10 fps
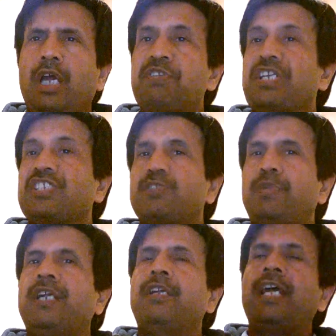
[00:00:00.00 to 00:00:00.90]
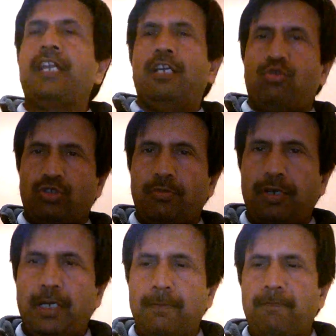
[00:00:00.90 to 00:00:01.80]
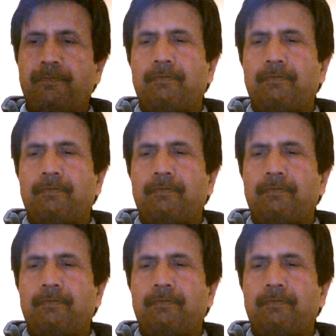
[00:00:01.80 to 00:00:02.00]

which can spread directly to the brain.